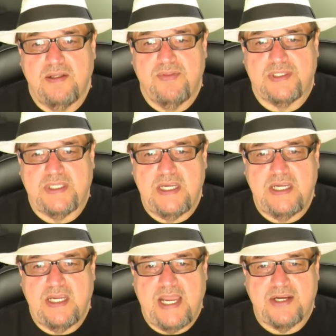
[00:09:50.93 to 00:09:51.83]
that
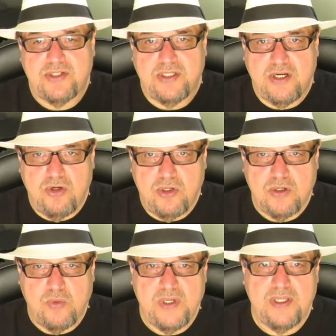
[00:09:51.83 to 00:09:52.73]
they actually
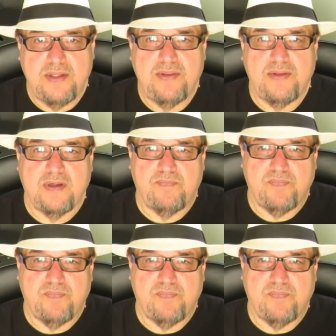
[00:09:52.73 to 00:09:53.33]
cook with